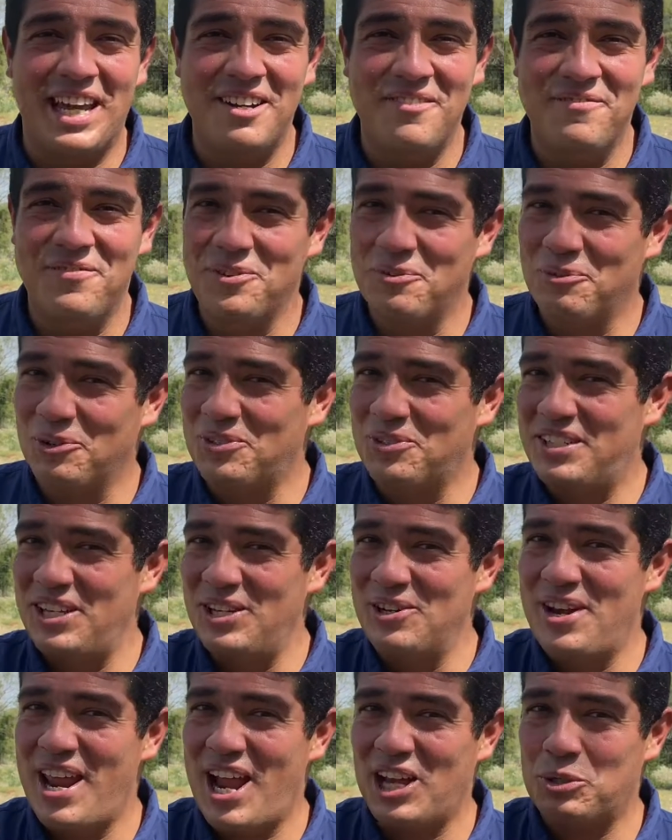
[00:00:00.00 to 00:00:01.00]
We'll see you
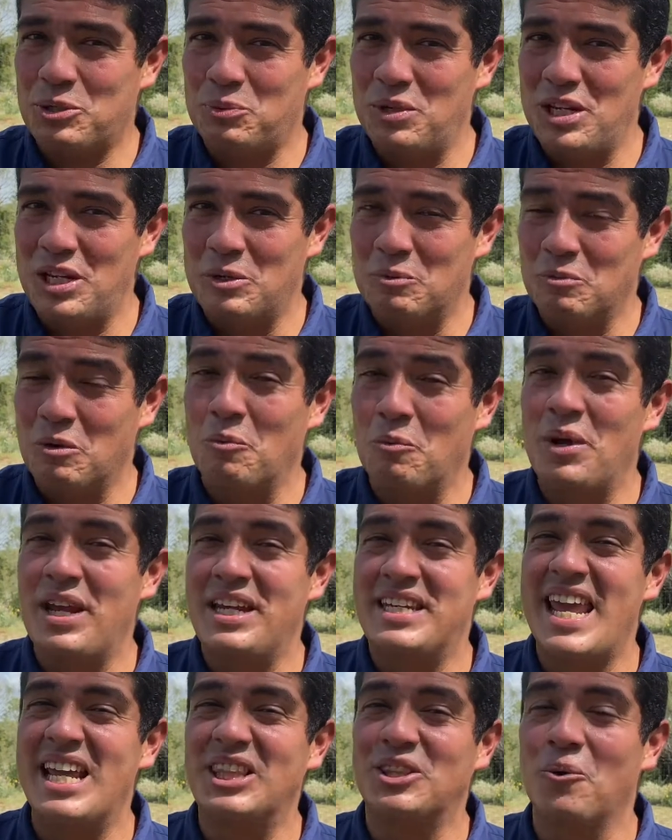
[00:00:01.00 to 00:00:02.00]
next week when we take
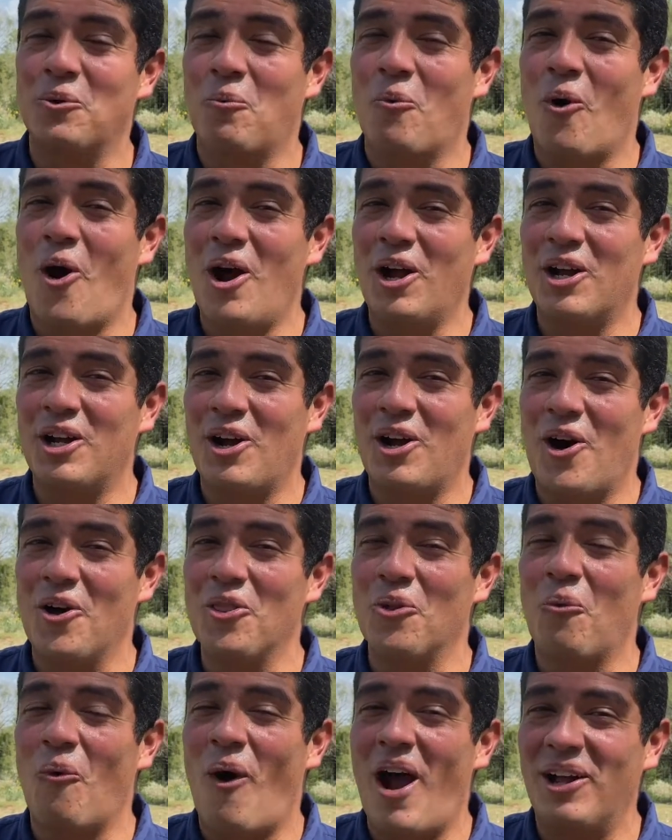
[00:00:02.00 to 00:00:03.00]
the walk on the
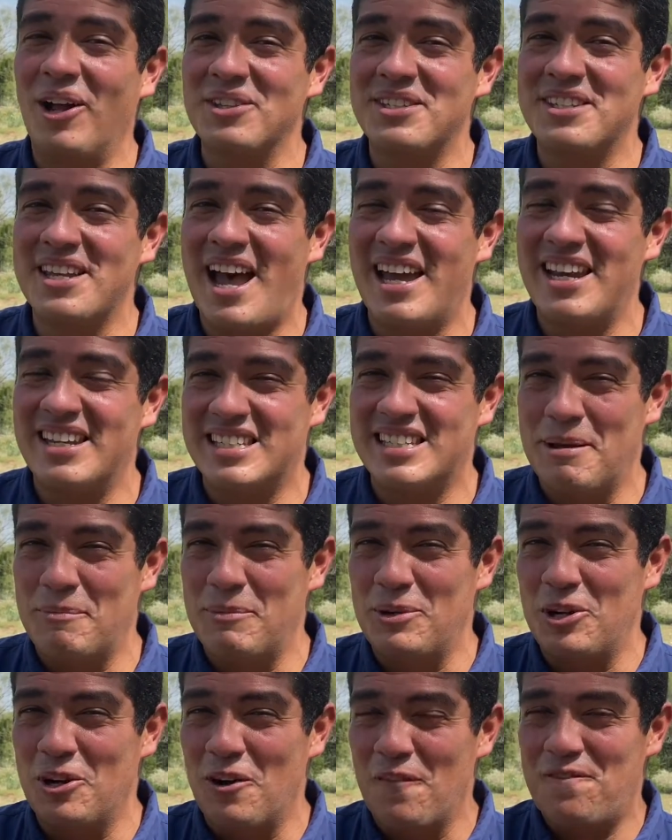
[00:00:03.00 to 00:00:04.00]
wild side of some of
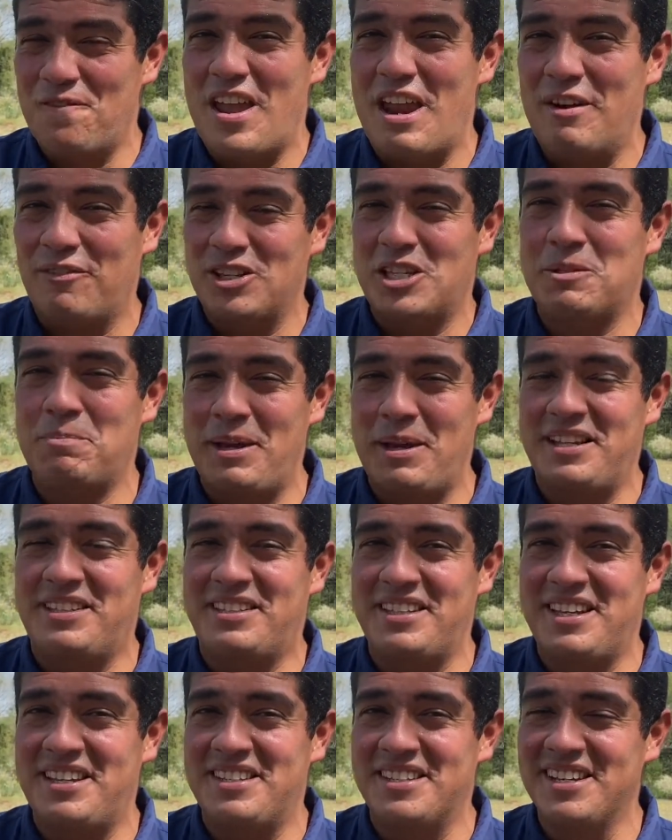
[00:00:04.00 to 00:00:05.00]
your favorite
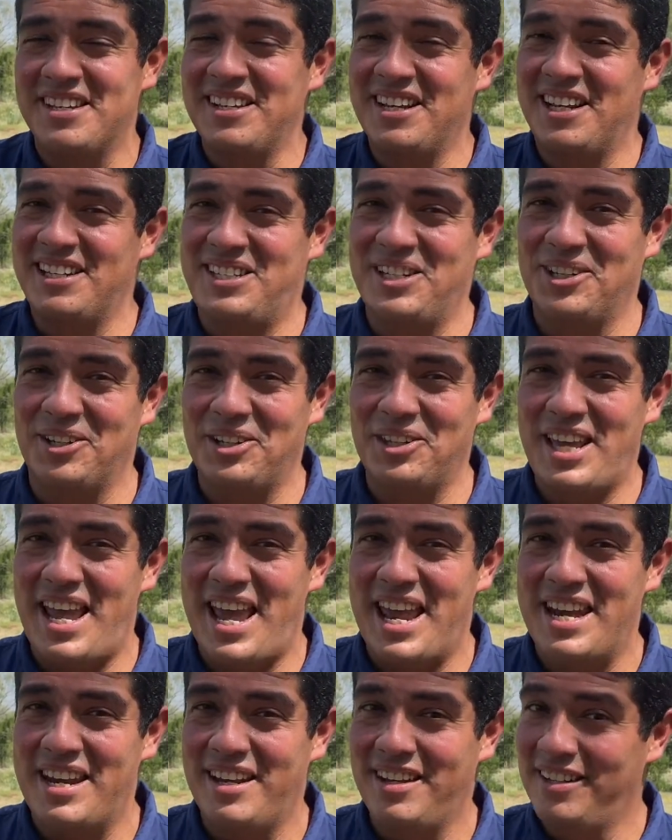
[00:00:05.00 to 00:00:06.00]
species. Until
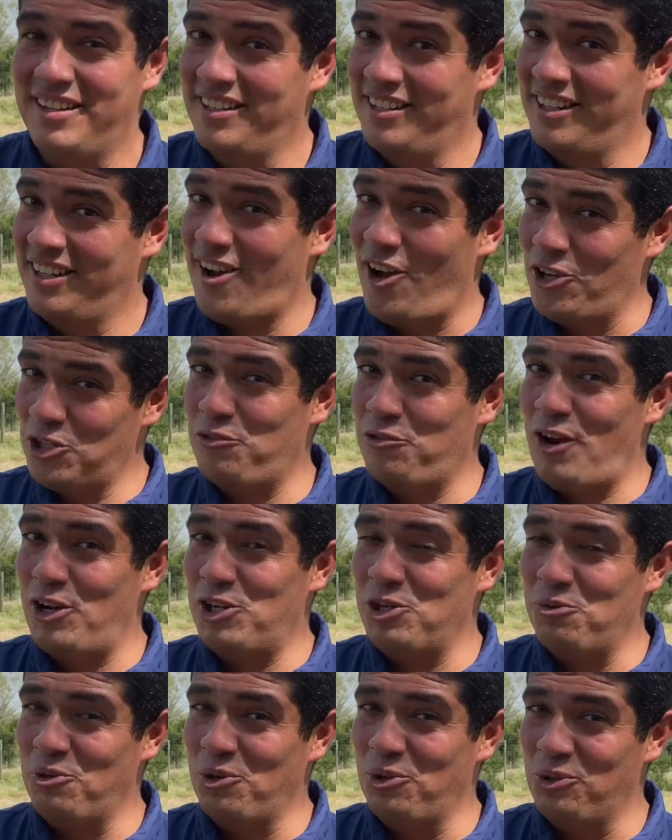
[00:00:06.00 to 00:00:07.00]
then, conservation
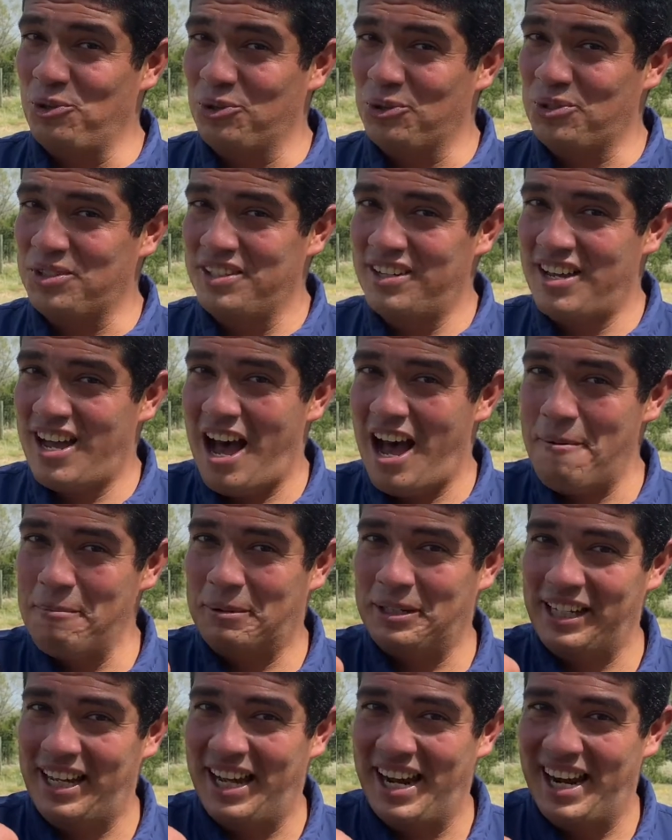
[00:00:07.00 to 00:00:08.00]
rules. I'm
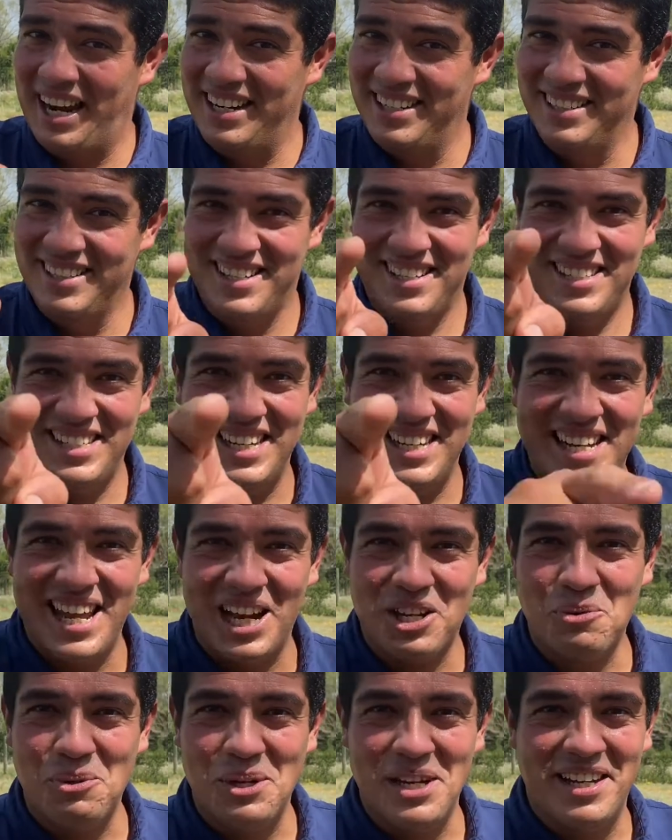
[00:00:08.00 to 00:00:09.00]
Clay. See you next
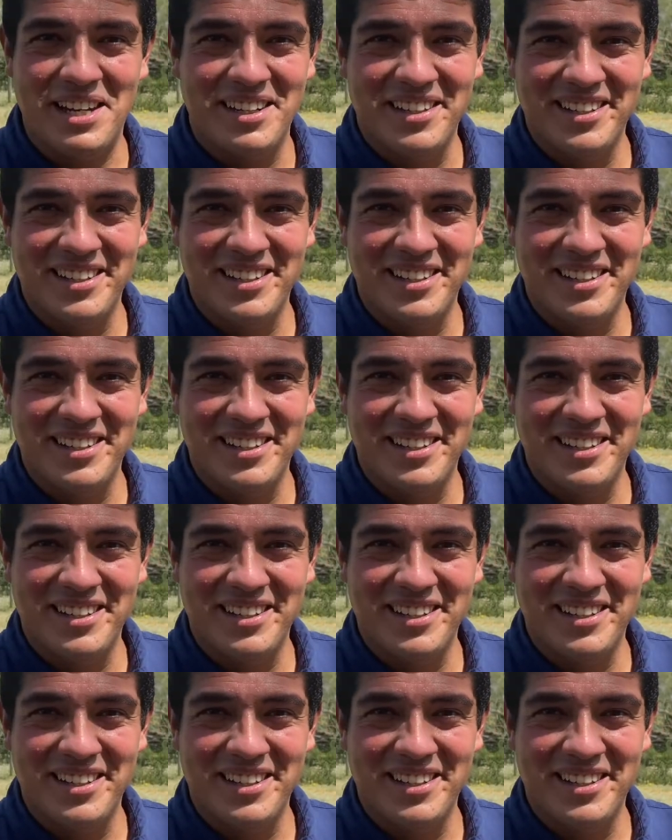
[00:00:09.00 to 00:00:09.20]
week.